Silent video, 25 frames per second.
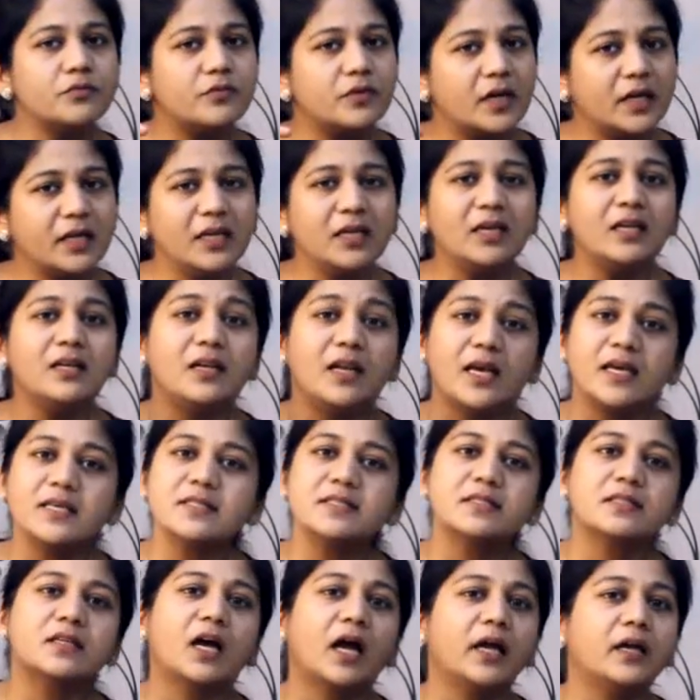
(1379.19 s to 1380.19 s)
very
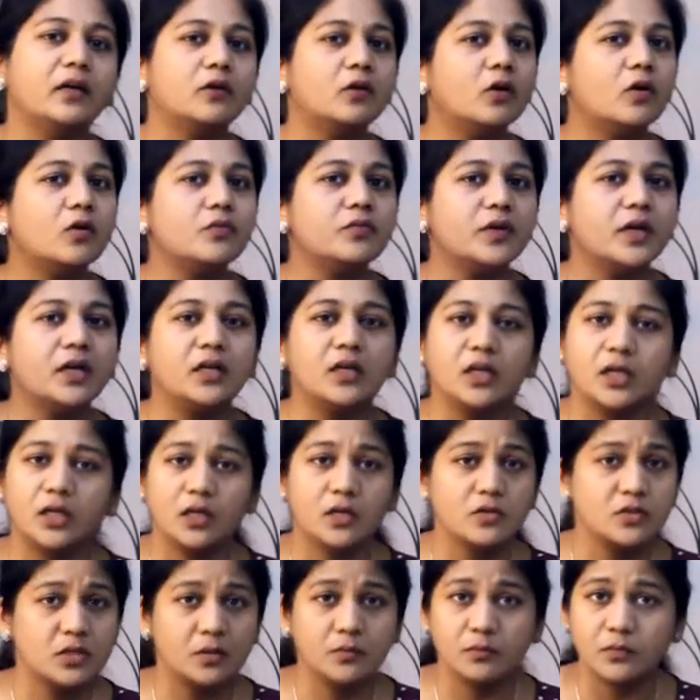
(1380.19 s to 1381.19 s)
less kind of
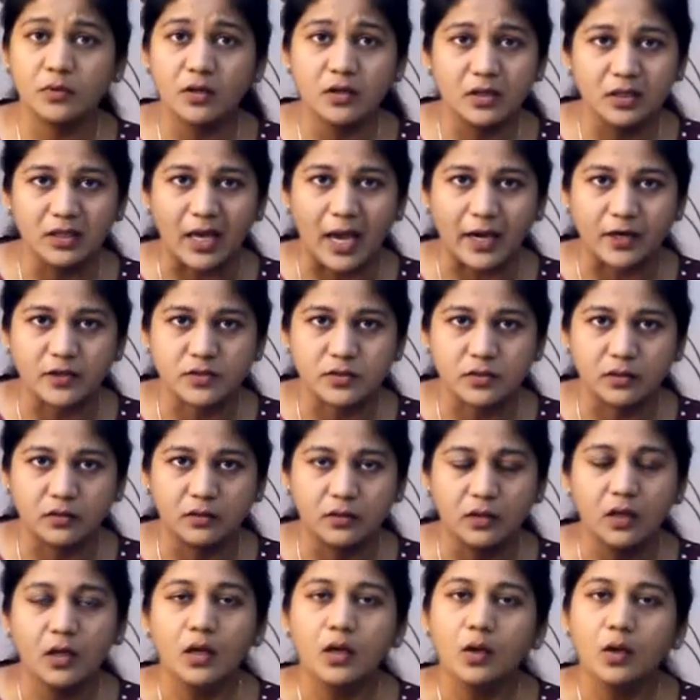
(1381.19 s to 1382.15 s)
anterior chamber reaction,